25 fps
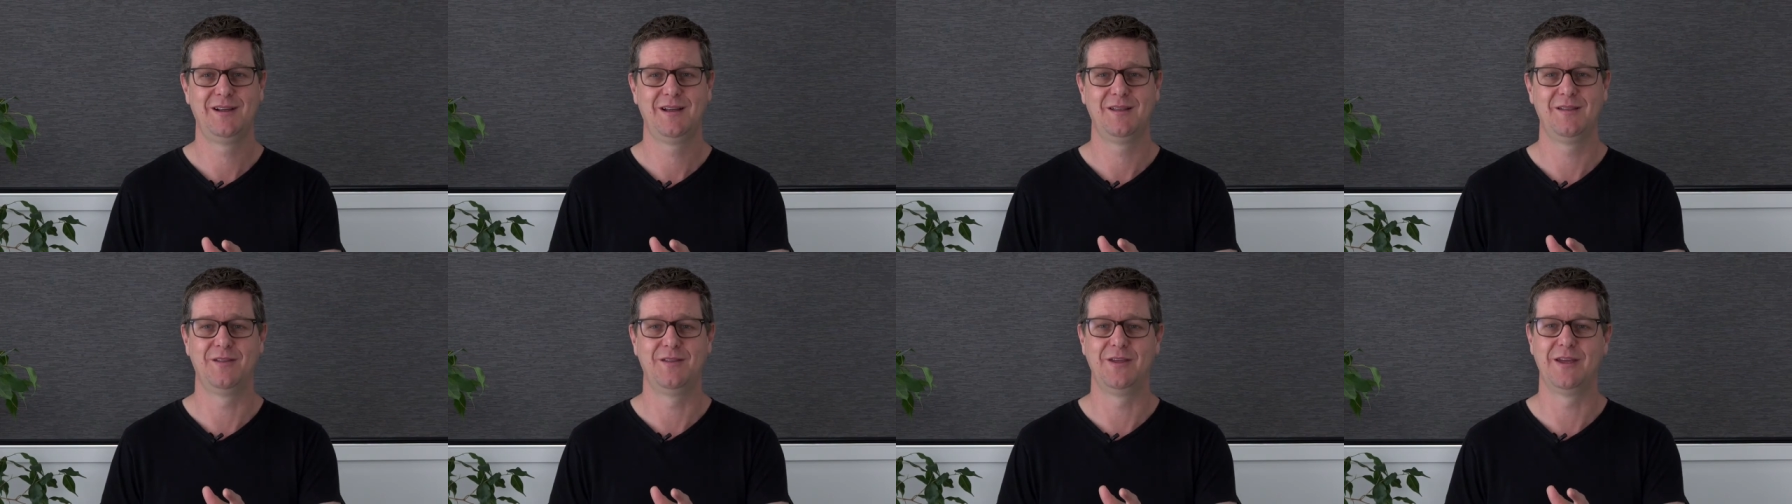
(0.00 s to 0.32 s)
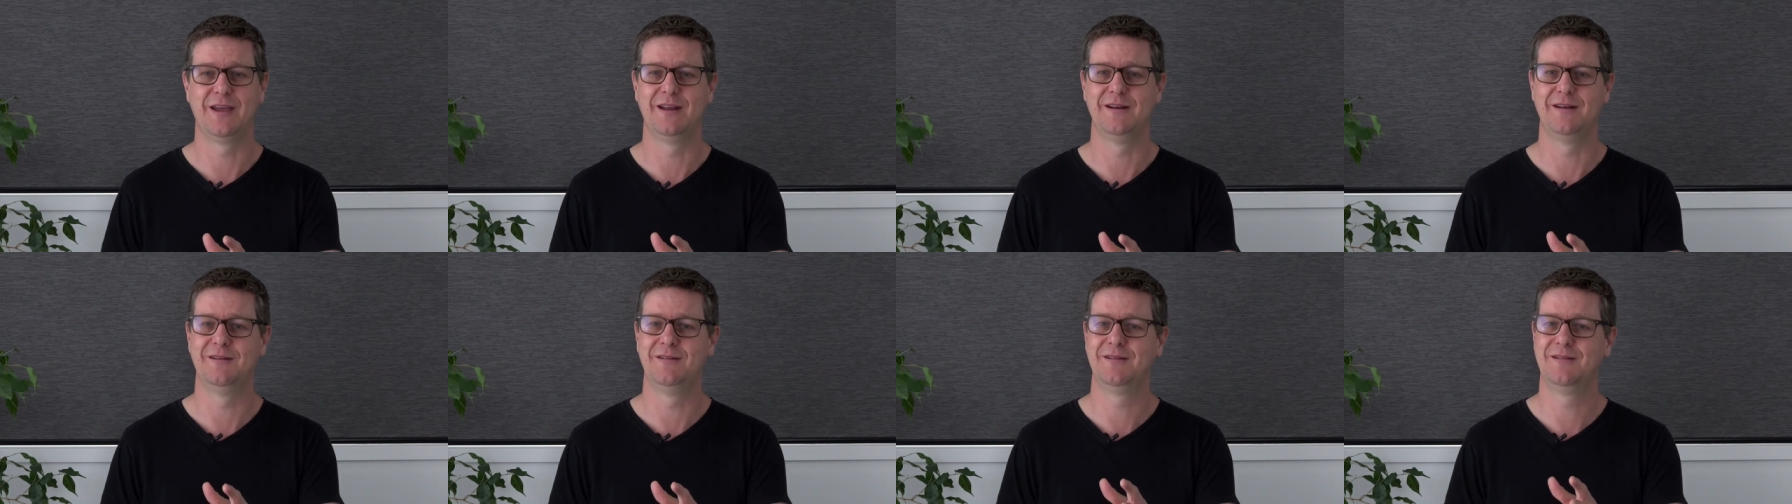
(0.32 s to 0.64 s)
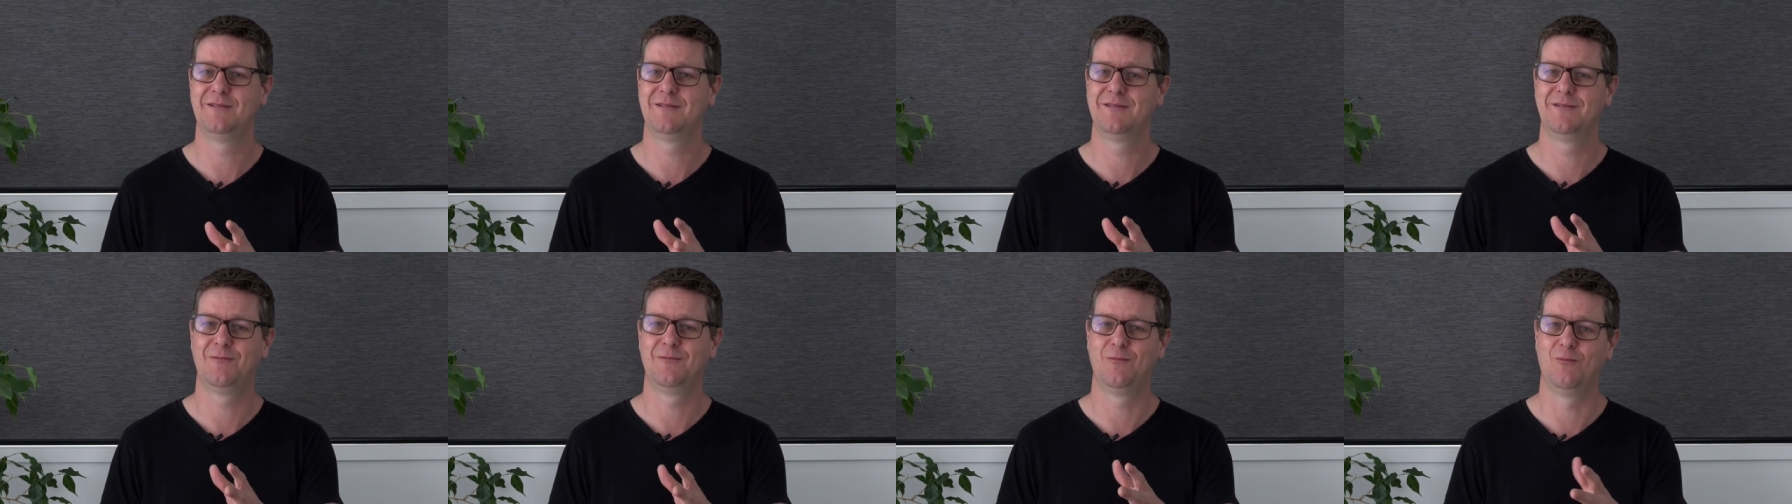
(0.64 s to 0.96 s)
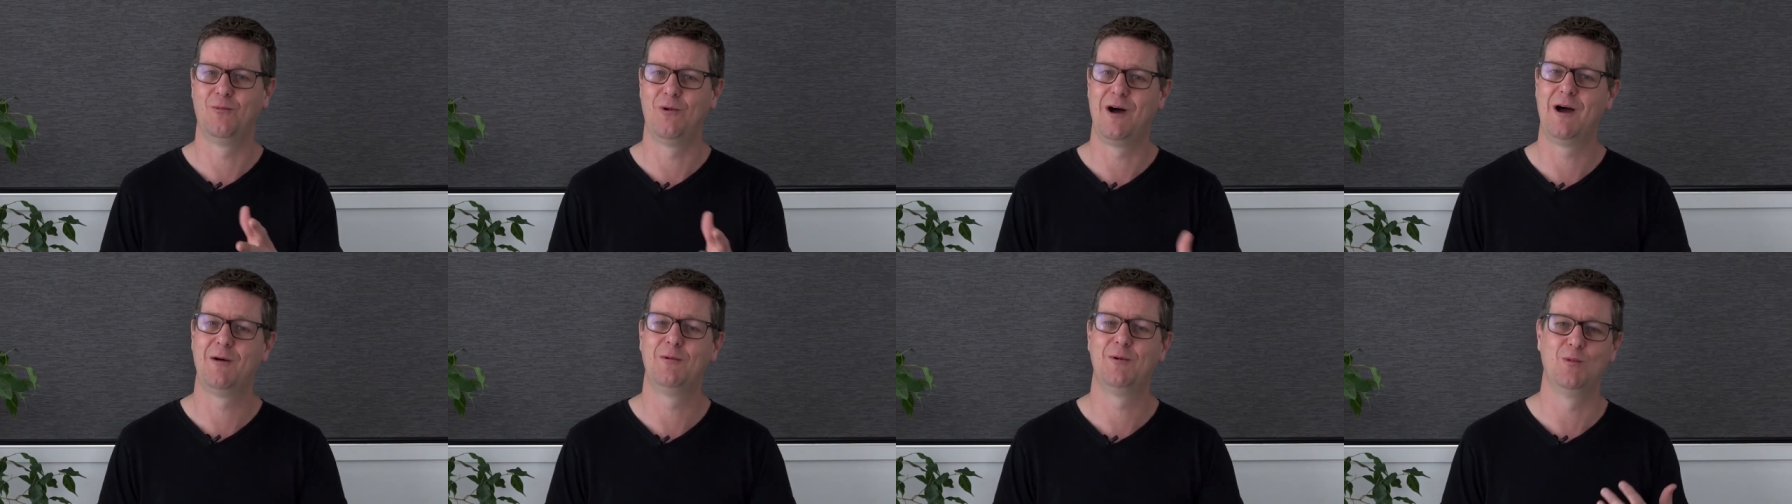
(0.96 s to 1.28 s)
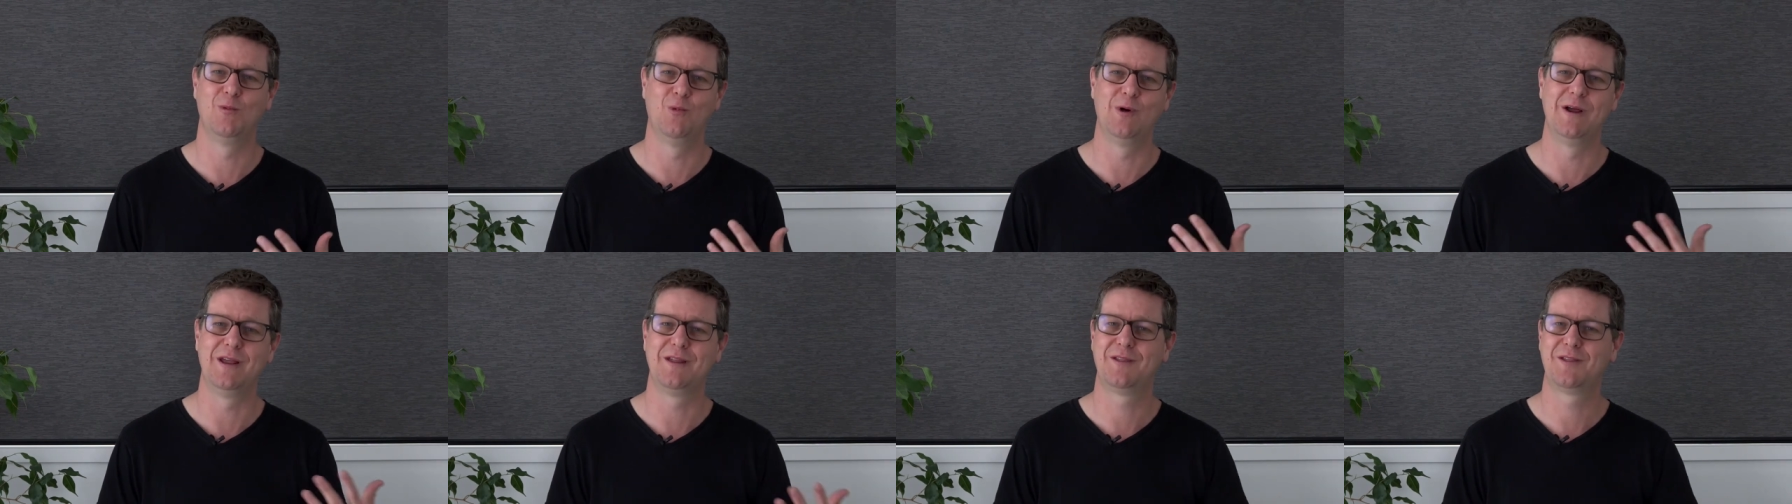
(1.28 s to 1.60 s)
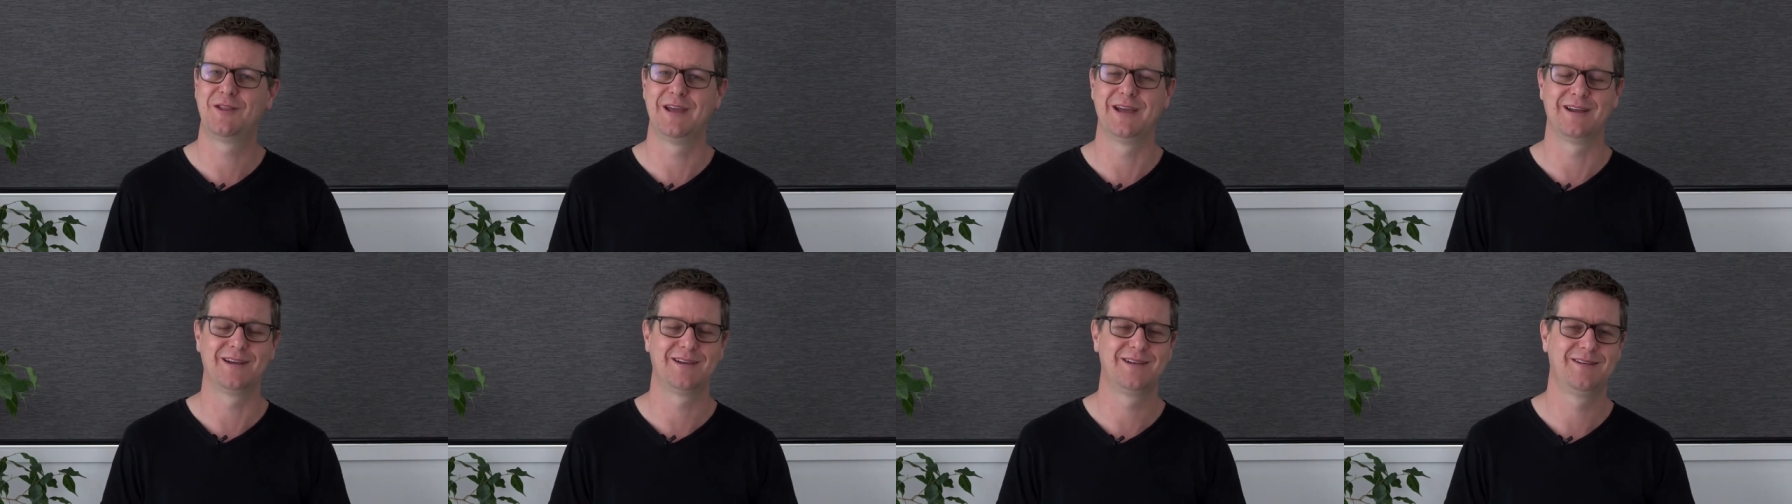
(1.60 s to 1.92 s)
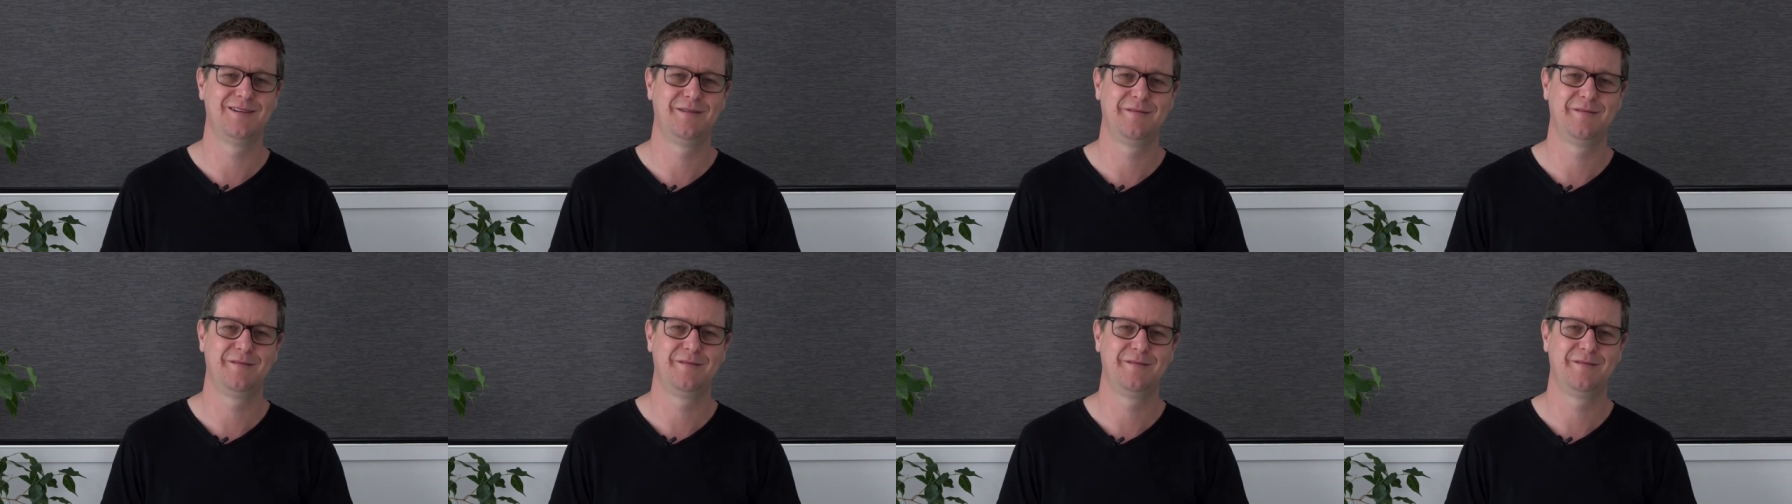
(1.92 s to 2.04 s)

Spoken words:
then why would we think